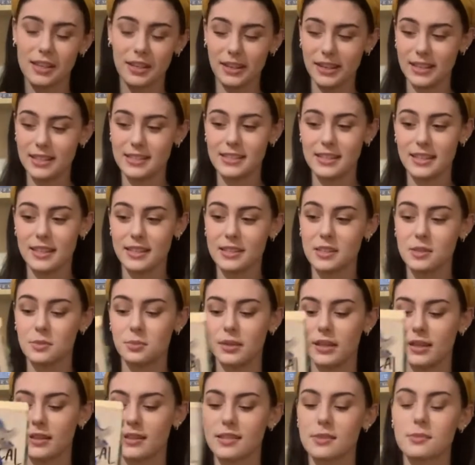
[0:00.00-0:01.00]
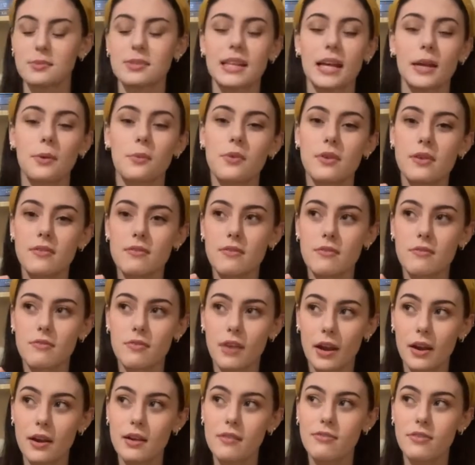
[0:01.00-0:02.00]
on this list because it was like one of the
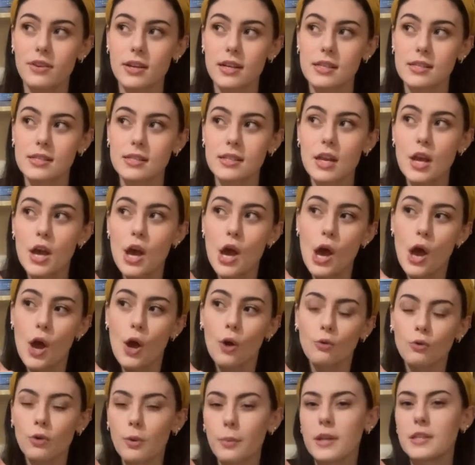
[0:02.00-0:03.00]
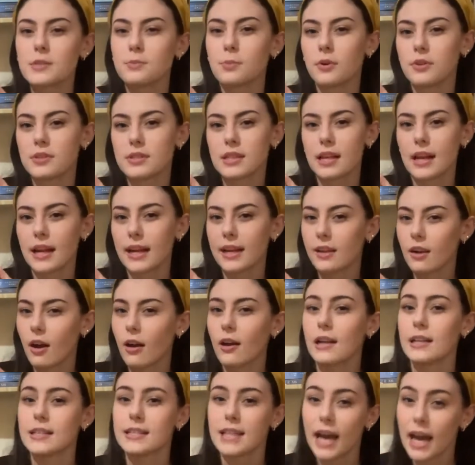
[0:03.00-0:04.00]
very first romance books that I
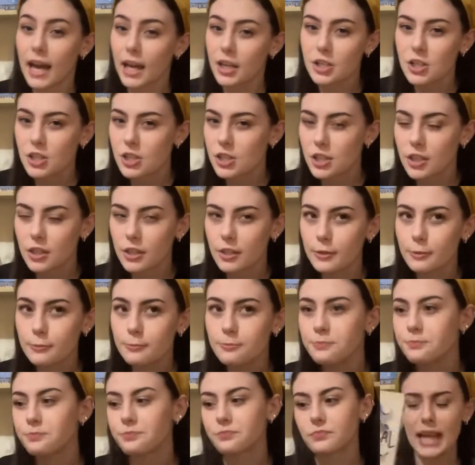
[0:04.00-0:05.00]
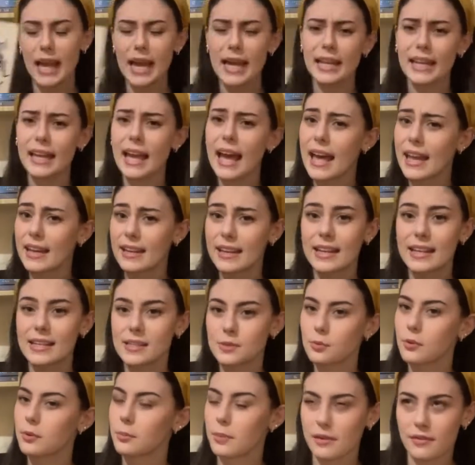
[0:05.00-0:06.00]
got attached to, and again
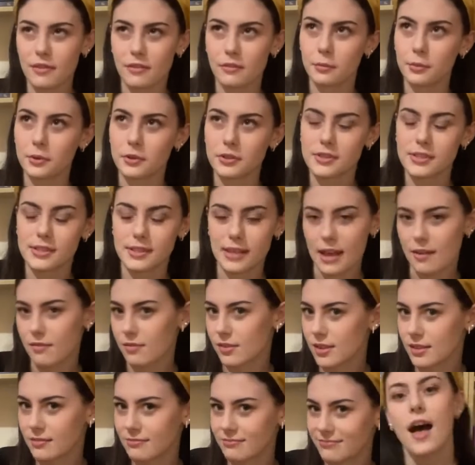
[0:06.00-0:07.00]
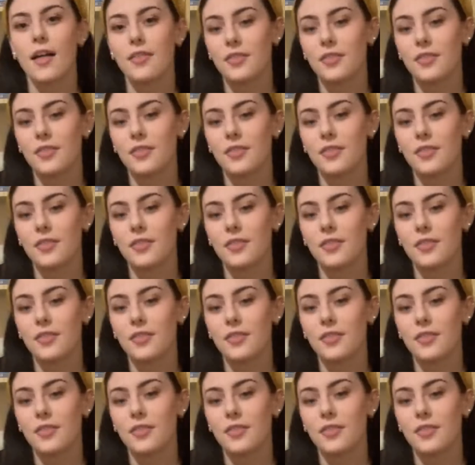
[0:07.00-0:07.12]
is one of my favorite books ever.